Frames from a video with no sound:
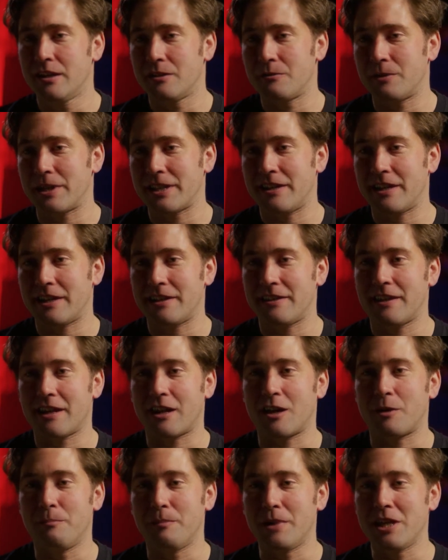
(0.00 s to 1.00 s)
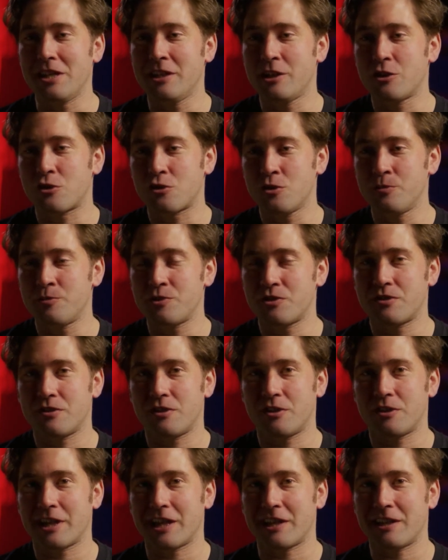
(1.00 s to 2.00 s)
was that there are many groups
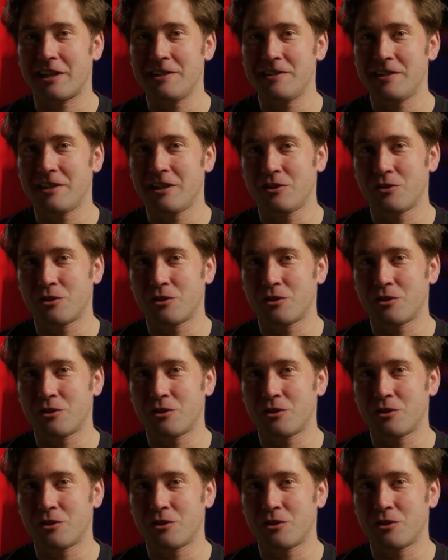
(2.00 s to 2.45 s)
organizing